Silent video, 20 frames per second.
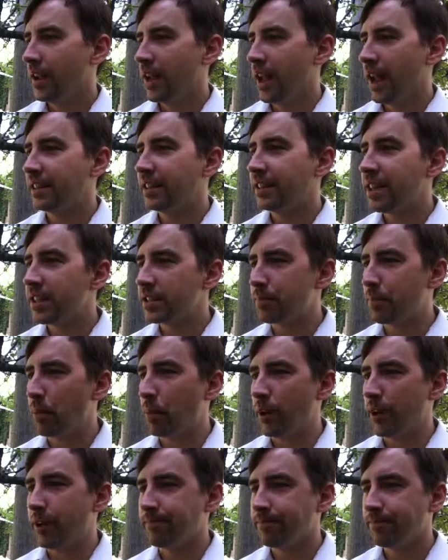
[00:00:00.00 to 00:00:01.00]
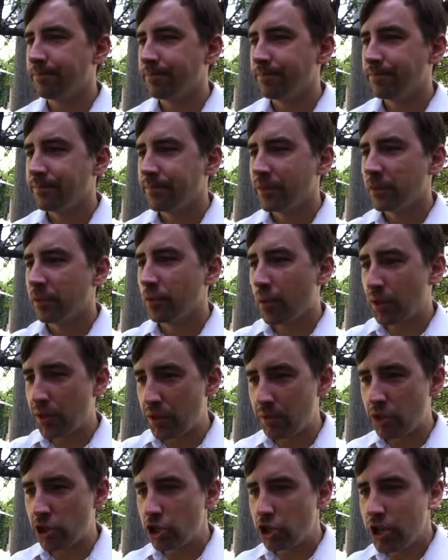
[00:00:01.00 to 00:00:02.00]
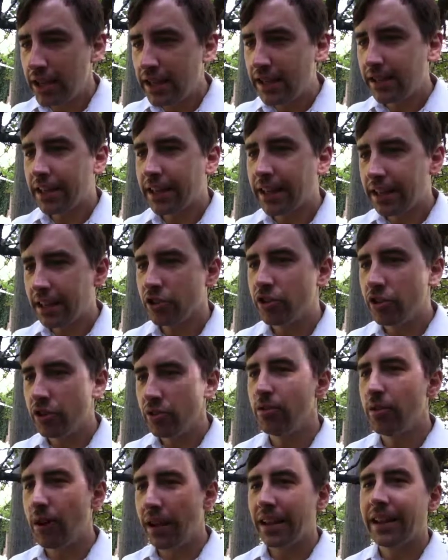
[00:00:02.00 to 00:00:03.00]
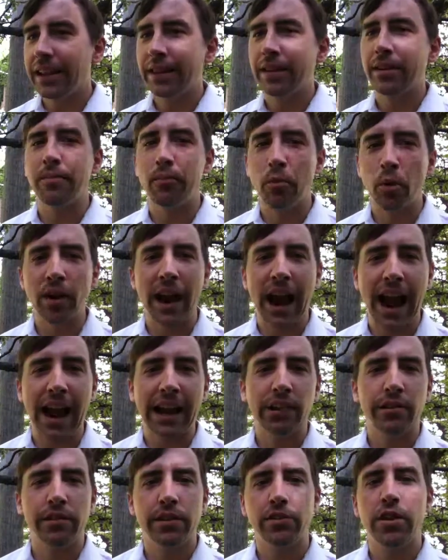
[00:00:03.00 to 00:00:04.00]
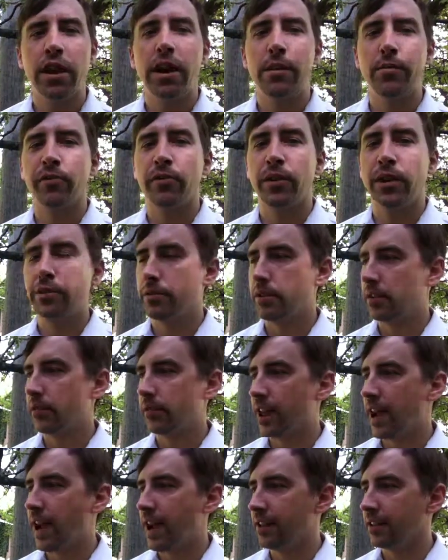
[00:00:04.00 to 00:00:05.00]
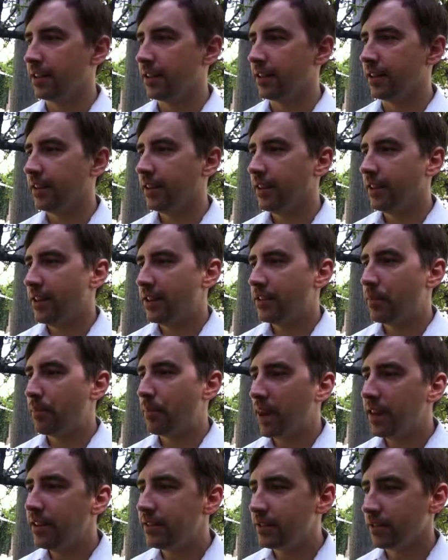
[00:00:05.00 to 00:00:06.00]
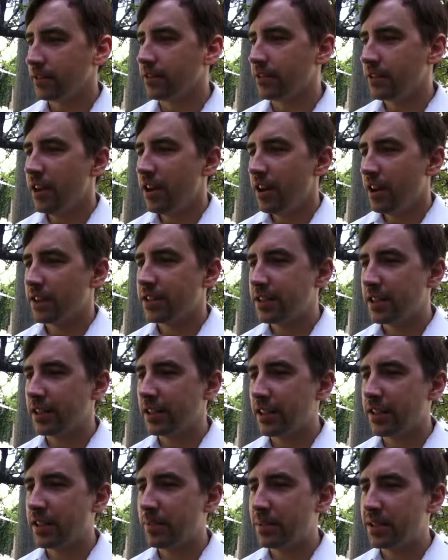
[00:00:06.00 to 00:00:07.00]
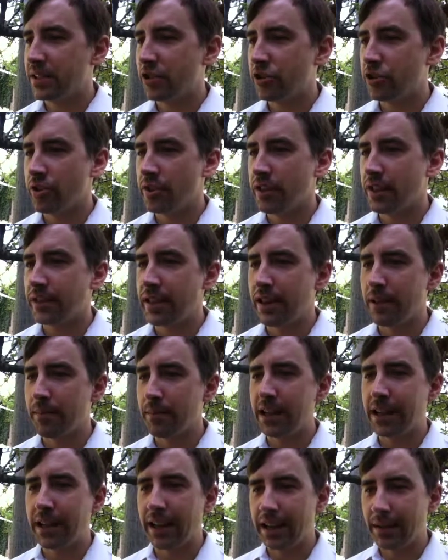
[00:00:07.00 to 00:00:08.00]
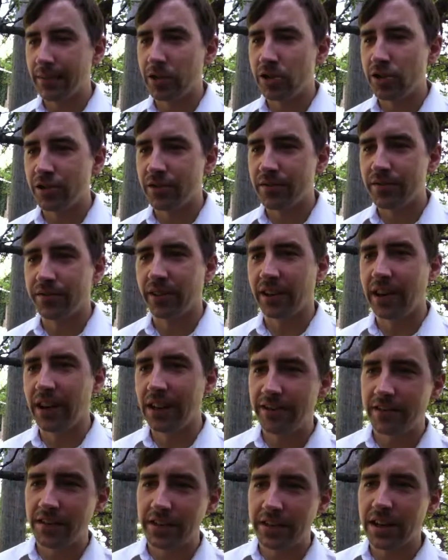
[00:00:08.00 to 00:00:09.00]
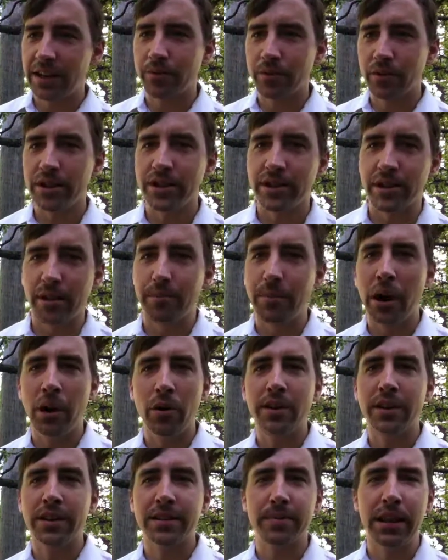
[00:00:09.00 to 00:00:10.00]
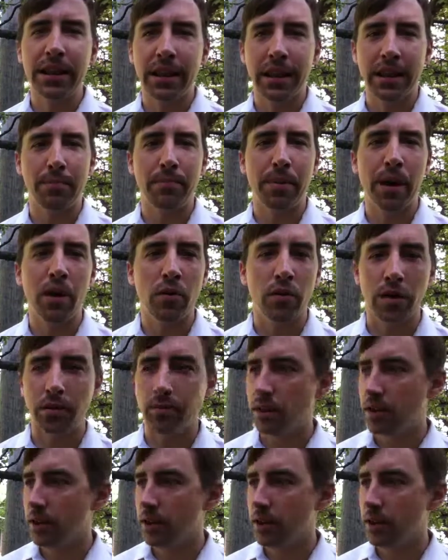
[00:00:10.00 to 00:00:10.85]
At this point, with the machine that can do the more accurate job of rendering reality, the painters are suddenly in a position that they're making images for kind of the same reason a poet is making a poem.